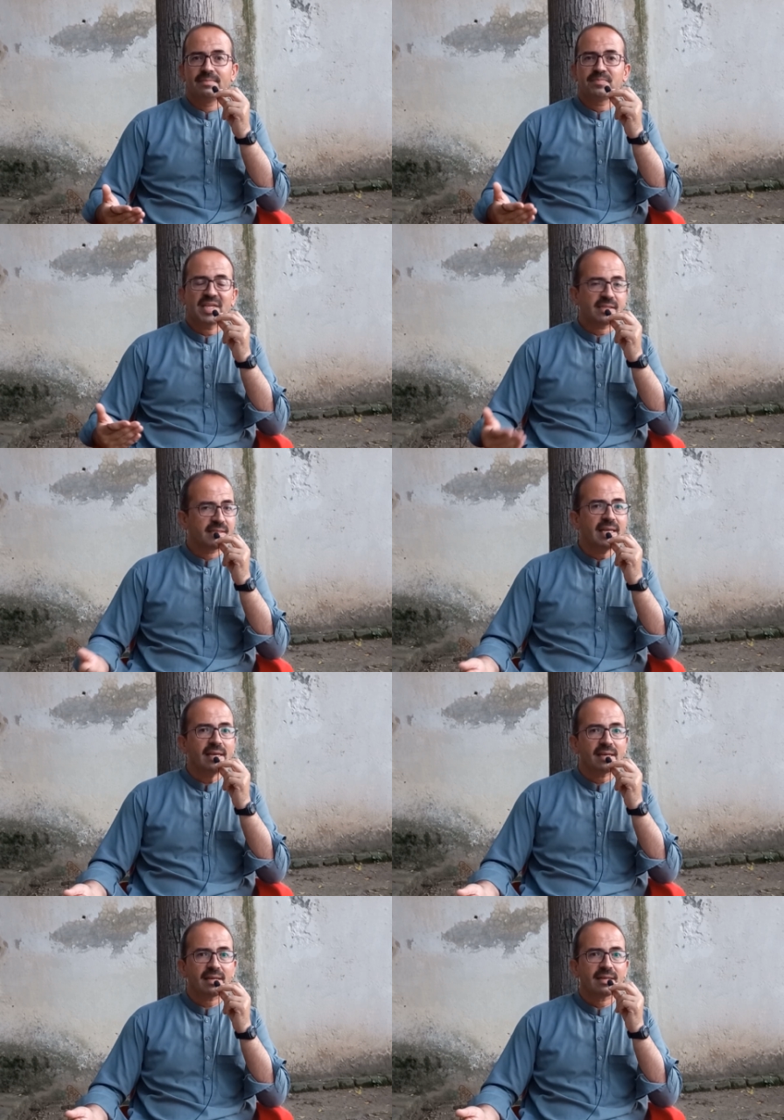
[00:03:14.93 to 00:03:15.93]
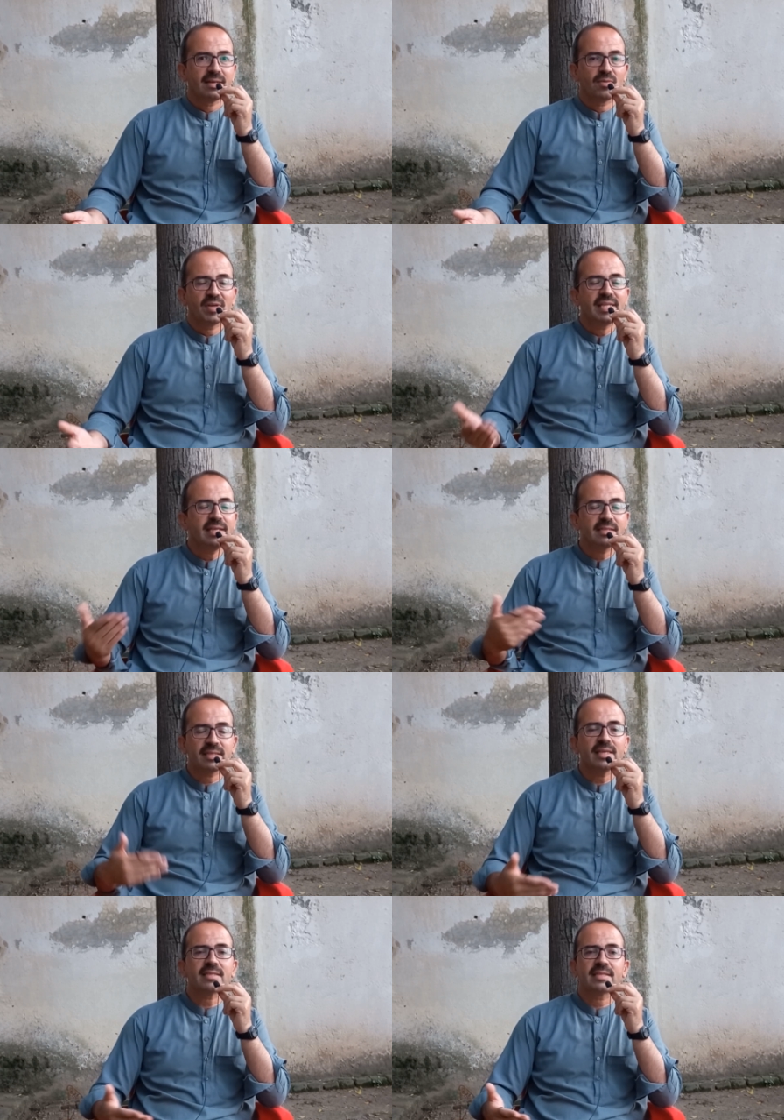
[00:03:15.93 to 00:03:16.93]
it's there when he
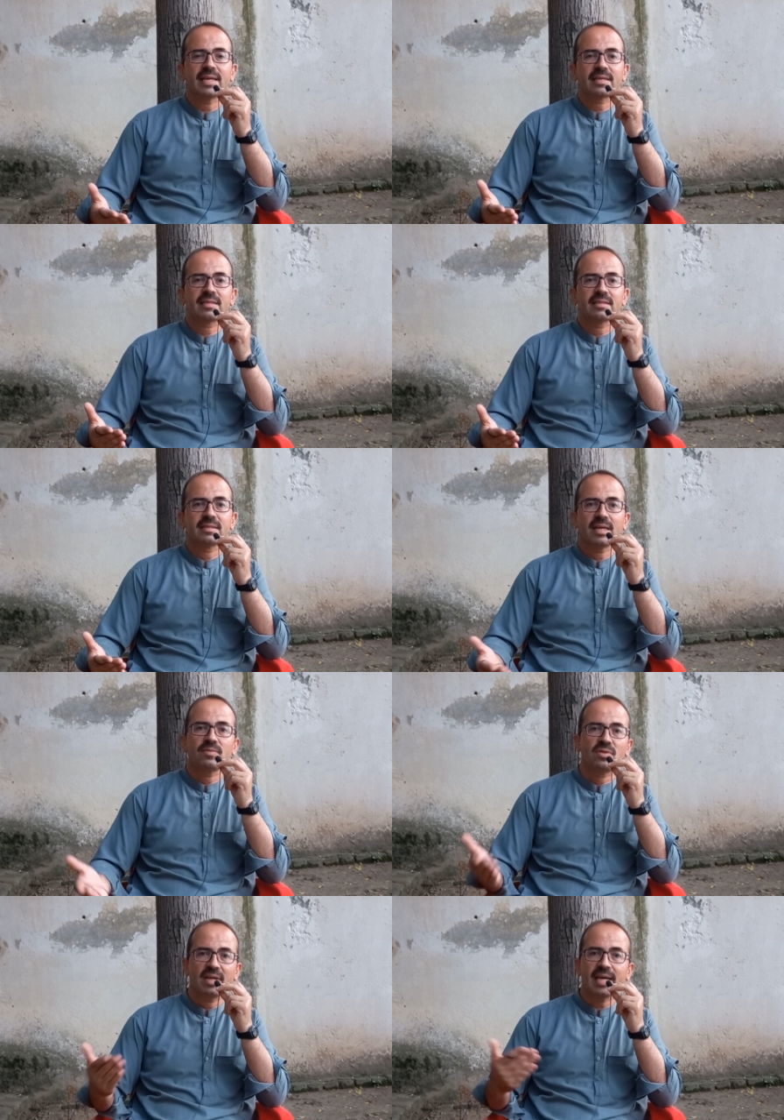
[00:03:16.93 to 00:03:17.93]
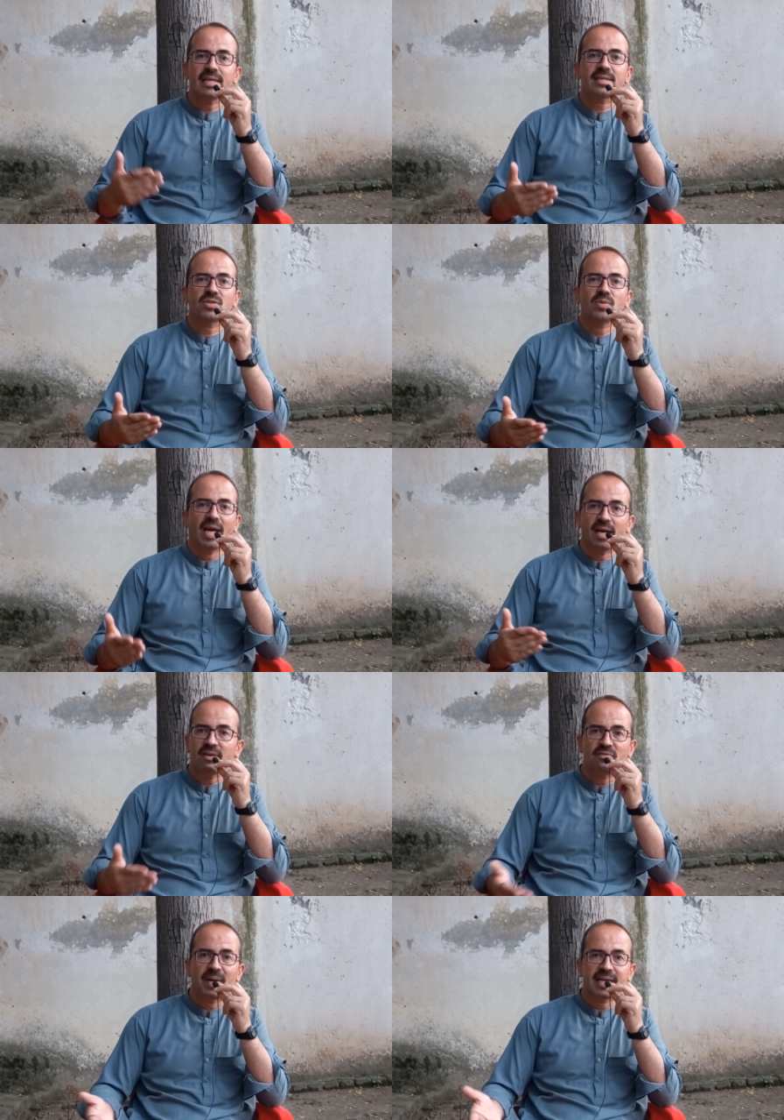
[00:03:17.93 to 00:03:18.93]
says that I would like to
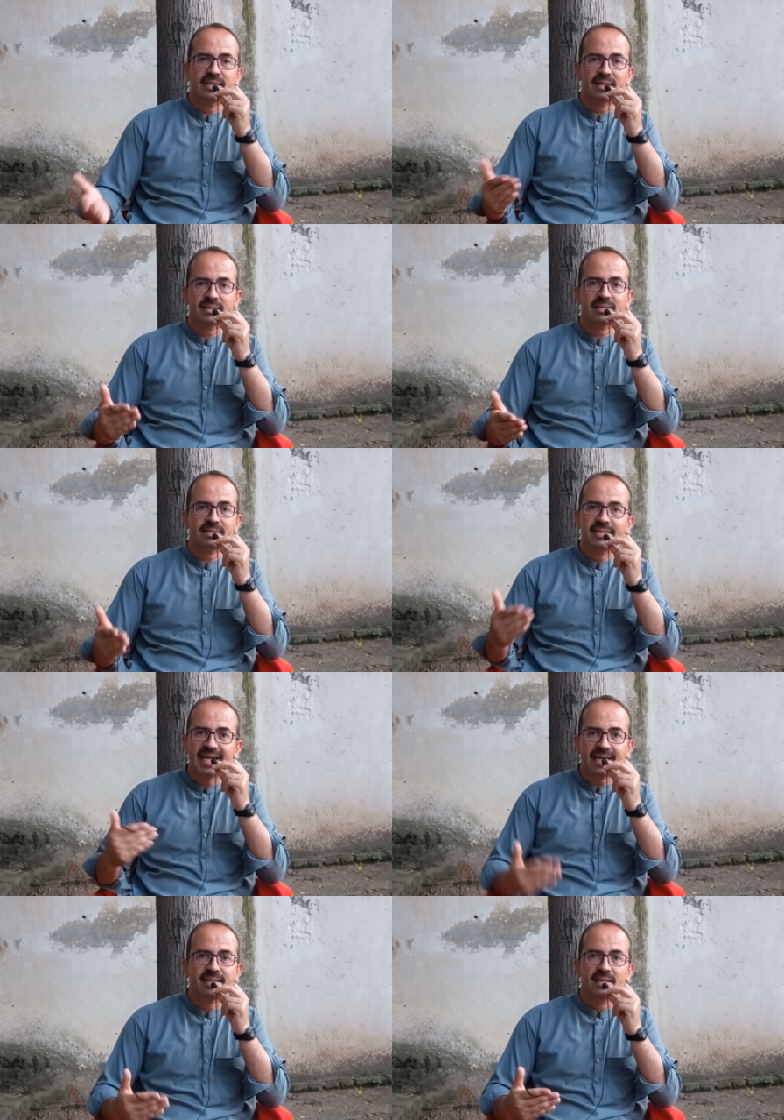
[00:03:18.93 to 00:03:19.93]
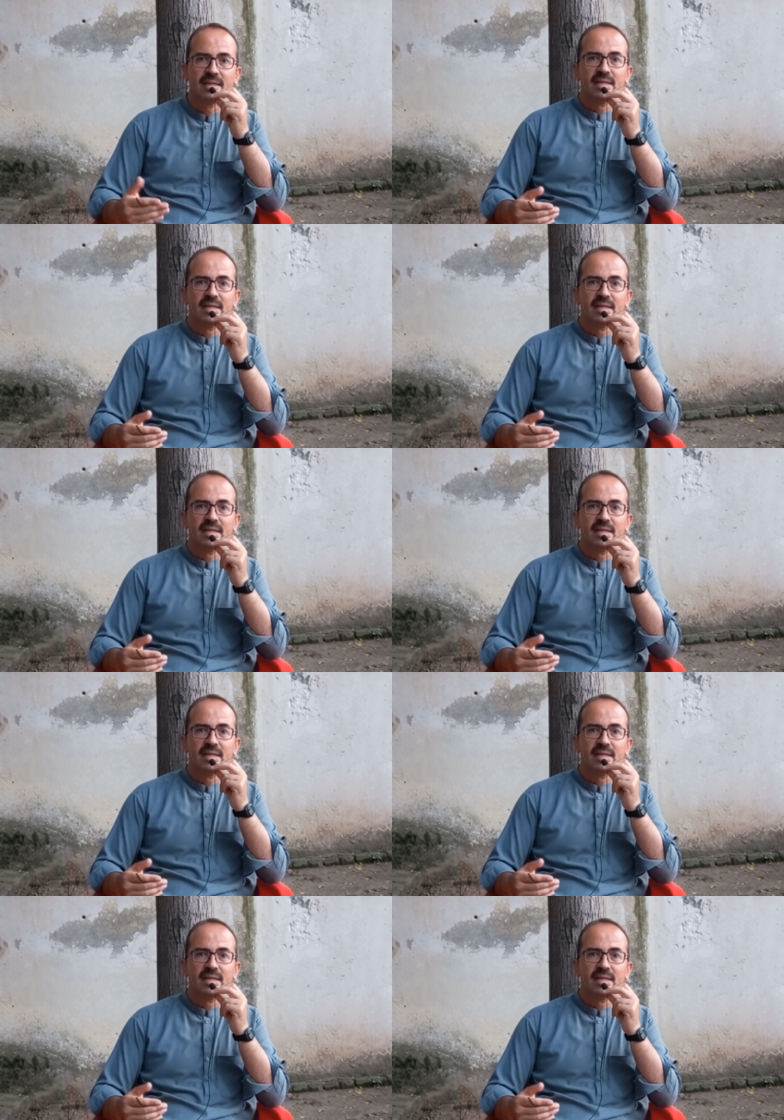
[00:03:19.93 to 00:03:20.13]
have my daughter dead,